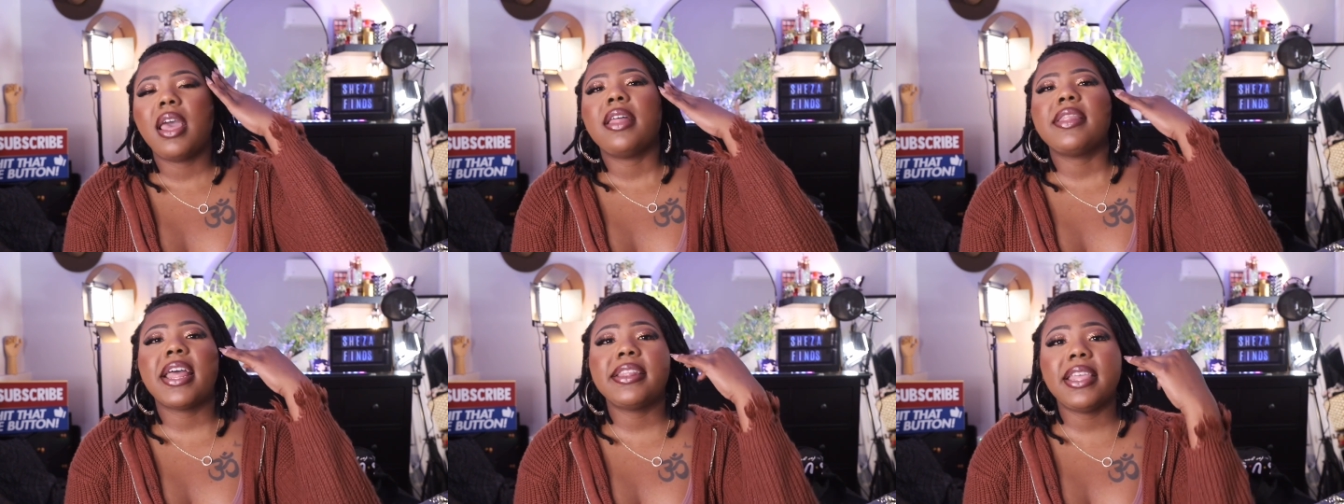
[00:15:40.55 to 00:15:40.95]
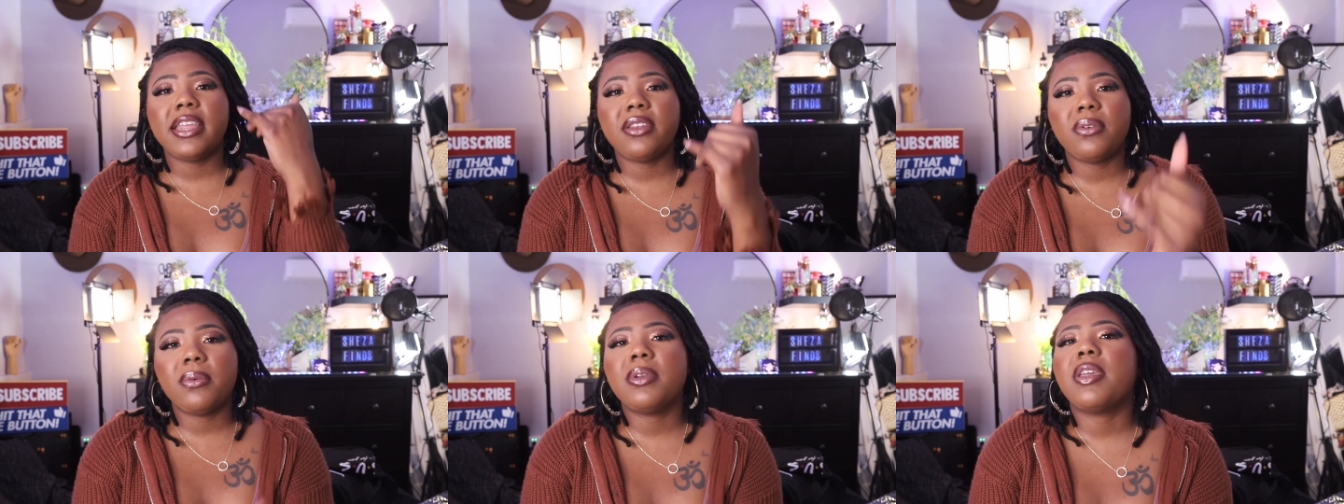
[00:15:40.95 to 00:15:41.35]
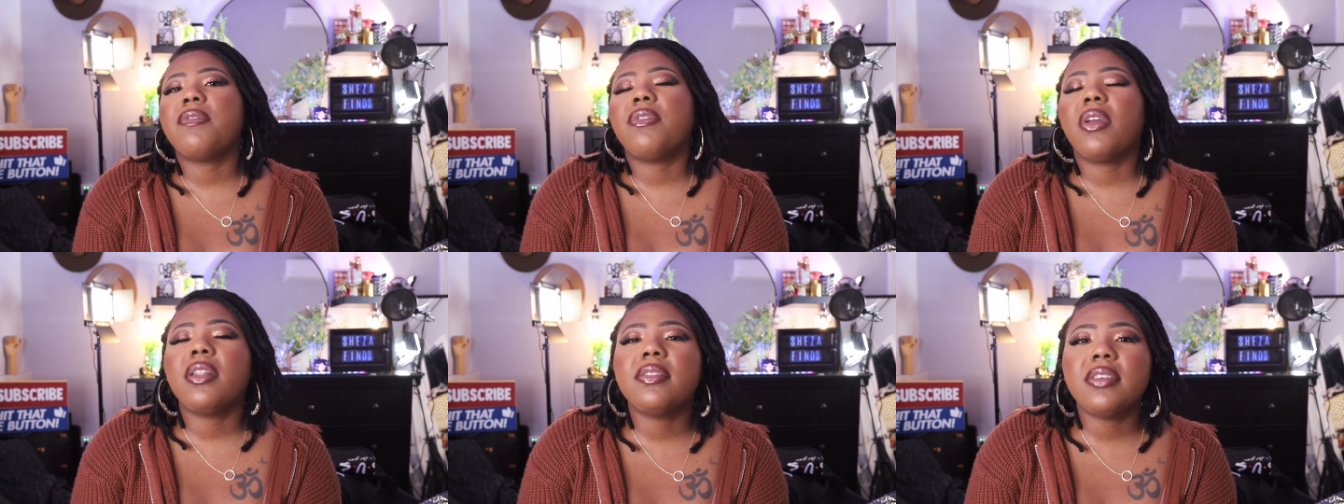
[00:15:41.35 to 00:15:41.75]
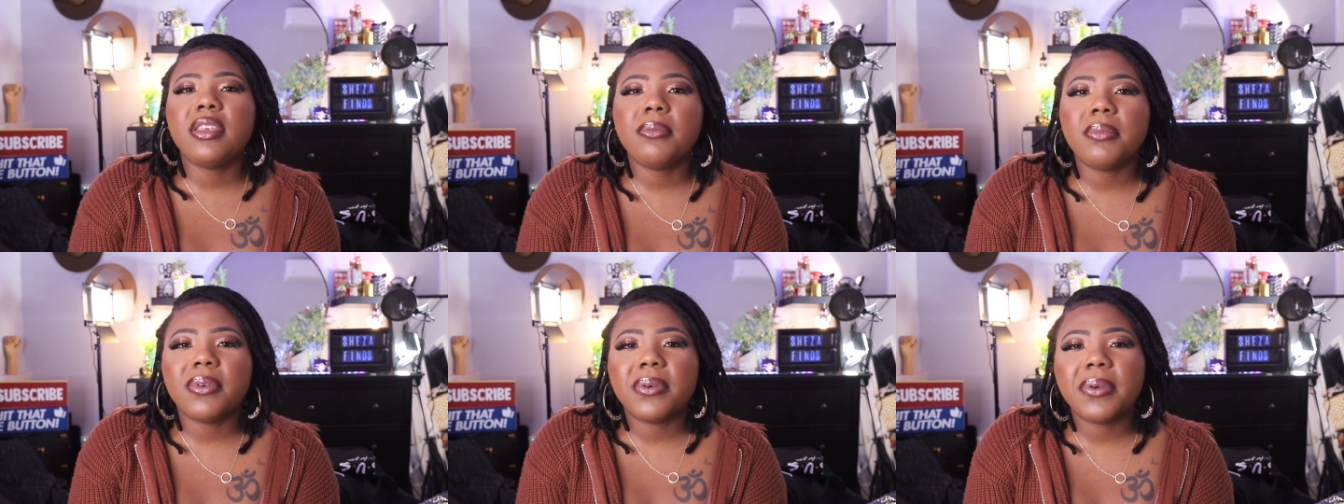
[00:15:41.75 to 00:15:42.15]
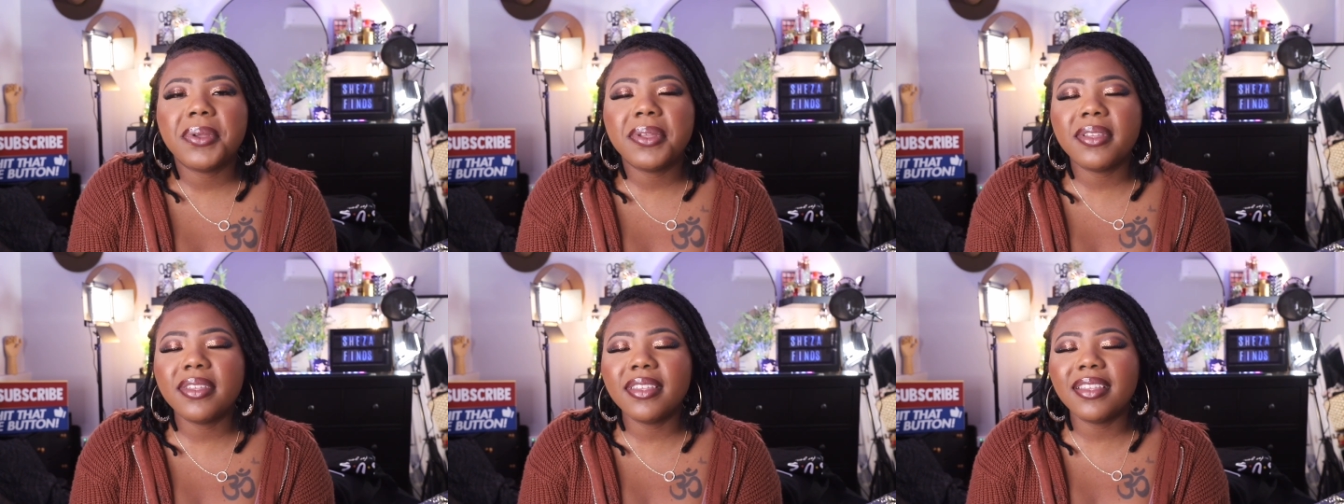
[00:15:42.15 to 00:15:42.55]
that they do give you on
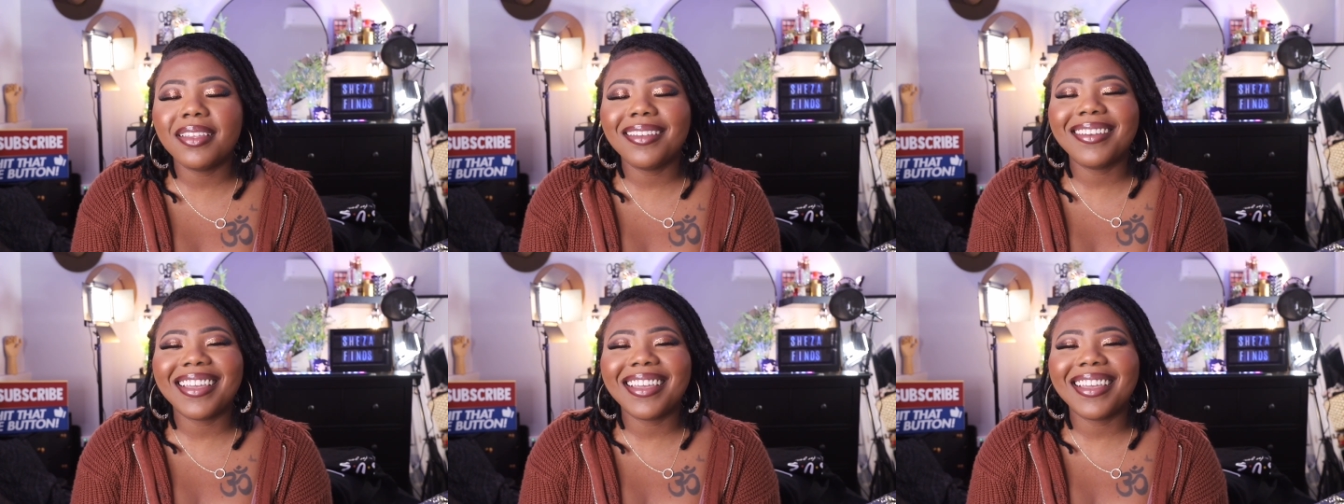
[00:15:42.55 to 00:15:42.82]
TEMU.